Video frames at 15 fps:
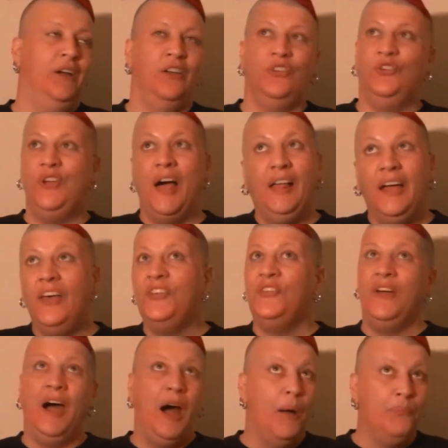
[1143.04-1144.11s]

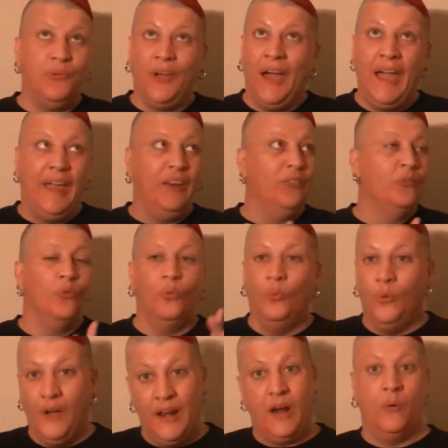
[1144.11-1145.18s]
jealous, uptight,
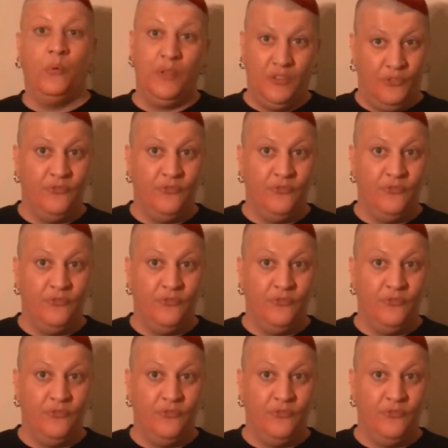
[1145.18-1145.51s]
whatever